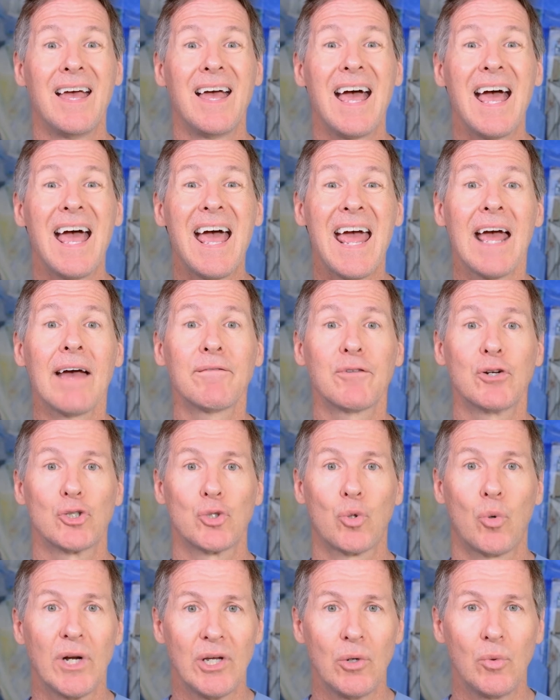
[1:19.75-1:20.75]
After
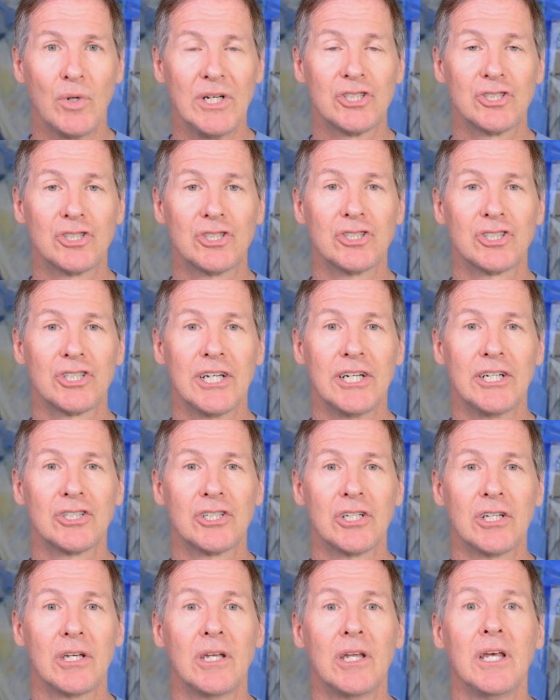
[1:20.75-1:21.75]
20 weeks
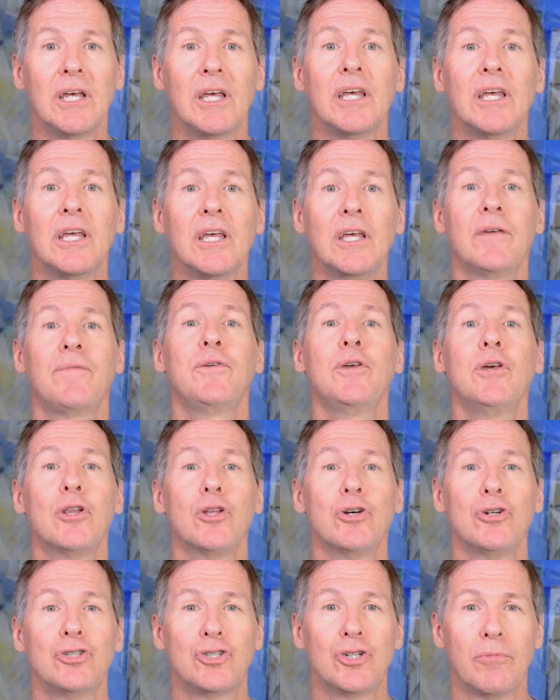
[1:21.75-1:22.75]
gestation, if you
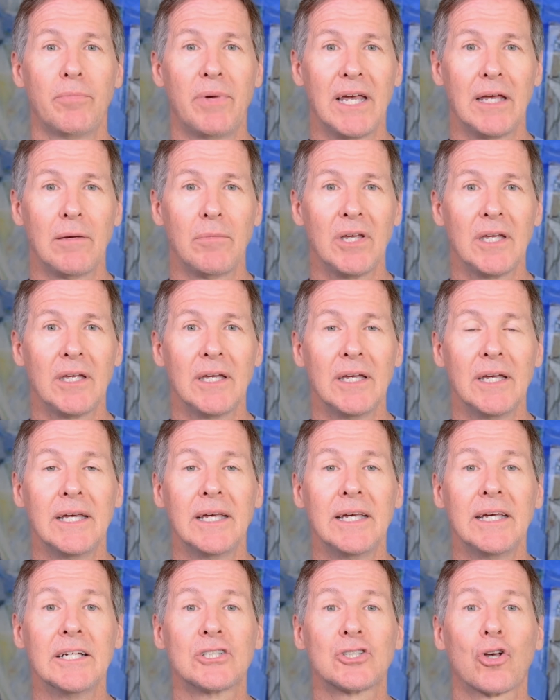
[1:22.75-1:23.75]
lose your baby,
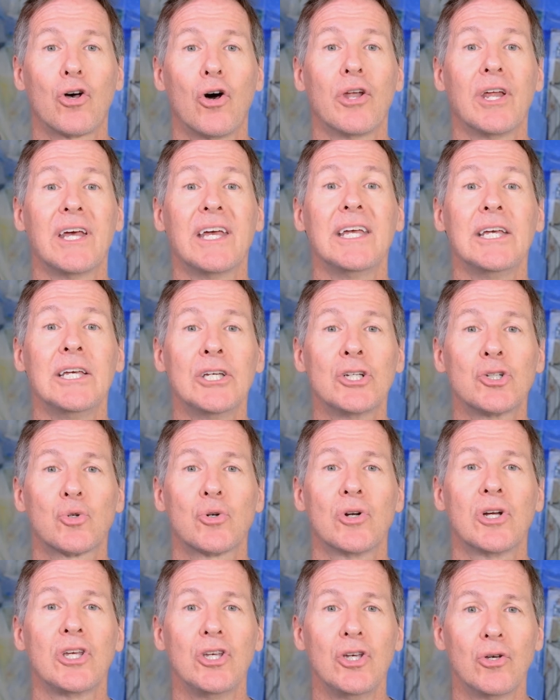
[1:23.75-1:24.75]
it's called an
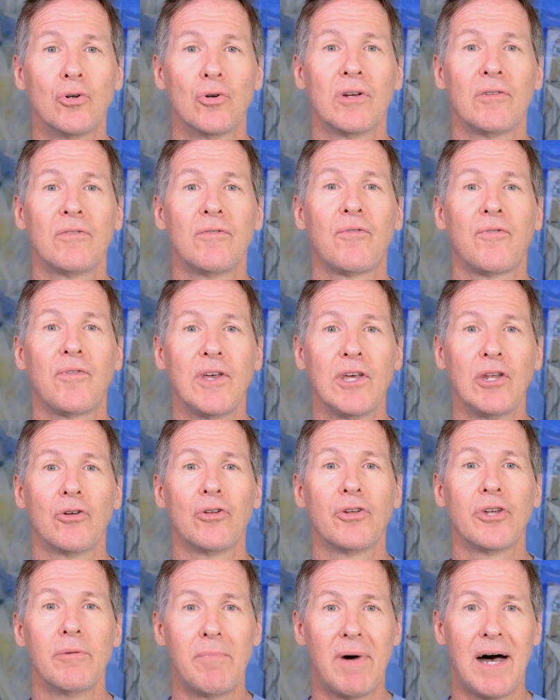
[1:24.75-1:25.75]
intrauterine fetal
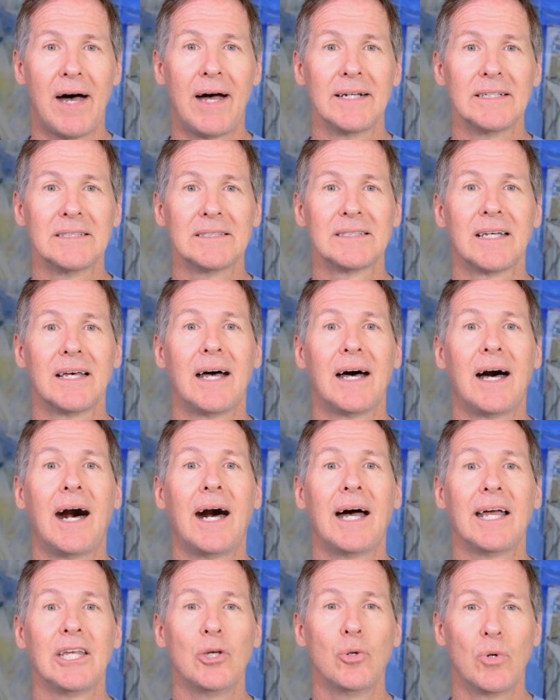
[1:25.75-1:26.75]
demise,
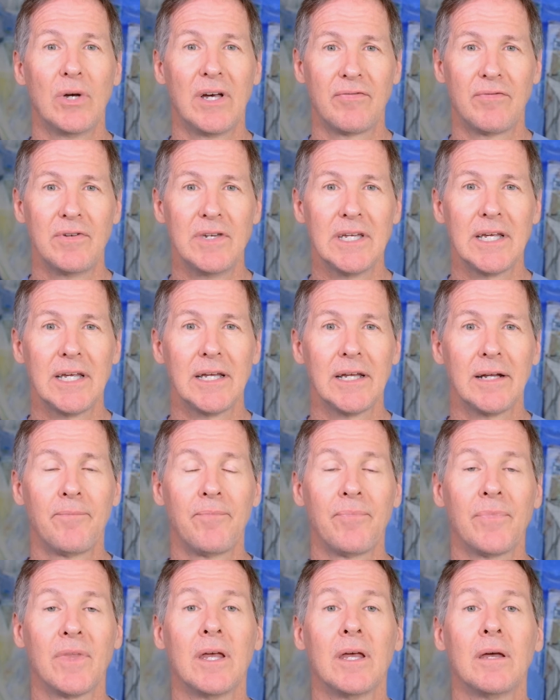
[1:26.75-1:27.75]
IUFD,
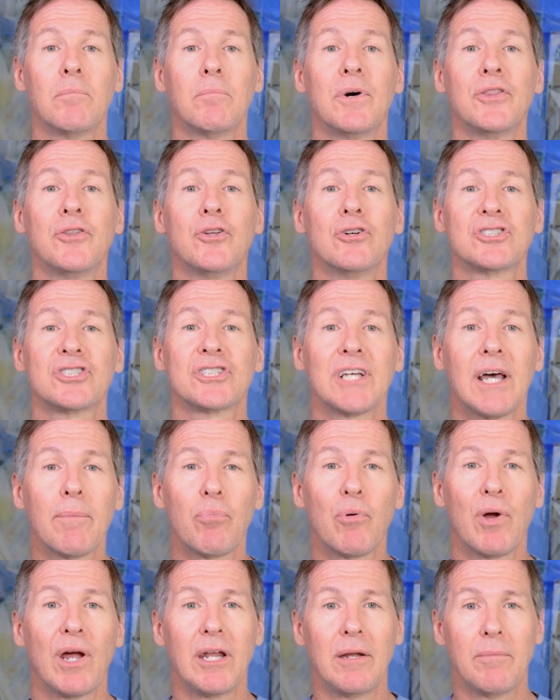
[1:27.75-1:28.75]
but they're
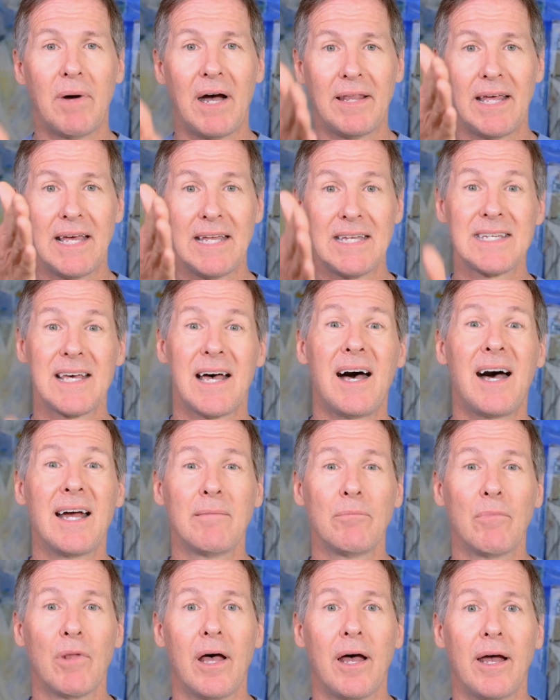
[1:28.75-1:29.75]
separated by that
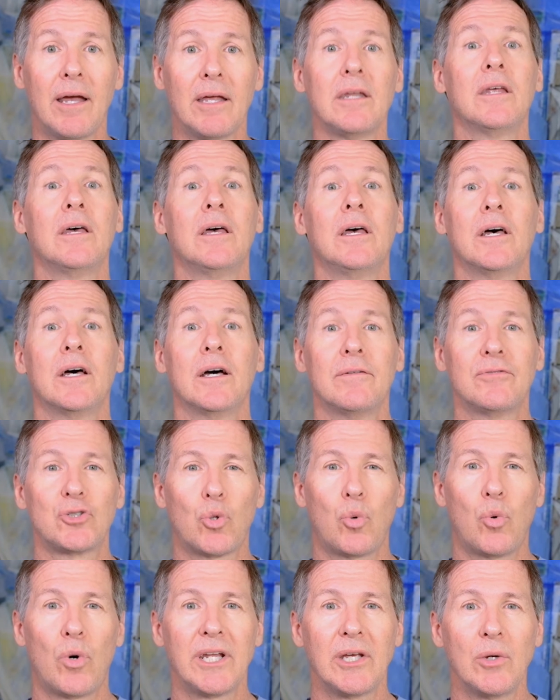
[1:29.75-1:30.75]
timeline of
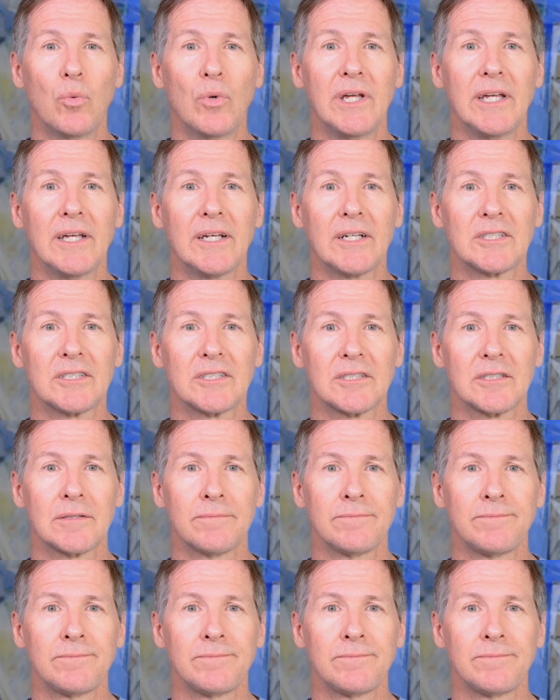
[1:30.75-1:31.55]
20 weeks.